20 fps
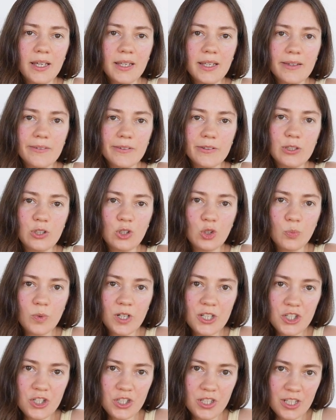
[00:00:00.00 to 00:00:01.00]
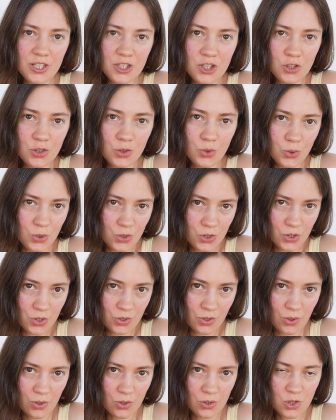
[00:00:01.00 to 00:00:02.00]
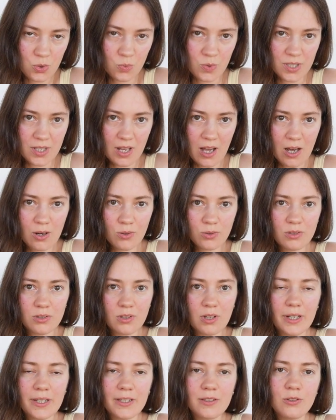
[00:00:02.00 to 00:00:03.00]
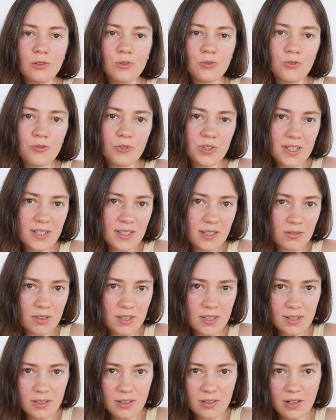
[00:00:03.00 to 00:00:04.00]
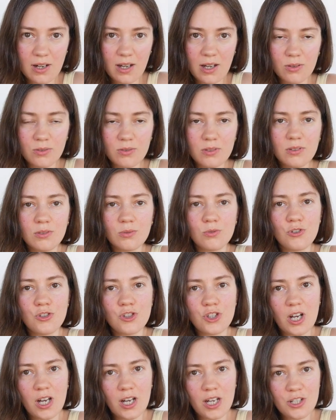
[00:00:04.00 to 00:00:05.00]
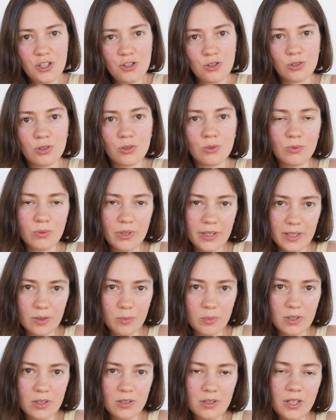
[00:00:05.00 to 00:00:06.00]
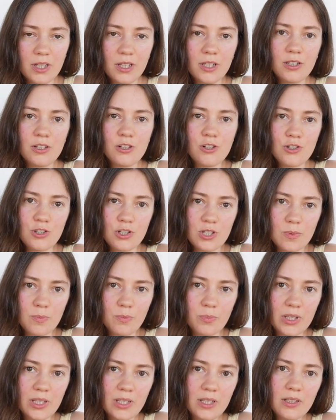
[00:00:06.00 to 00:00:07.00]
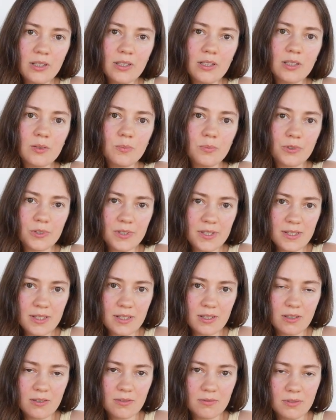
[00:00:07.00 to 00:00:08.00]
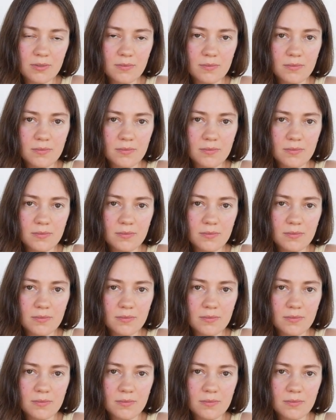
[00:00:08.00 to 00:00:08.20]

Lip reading: giving too much attention to your thoughts, without trying to fix everything around, to judge or to label, just being and perceive.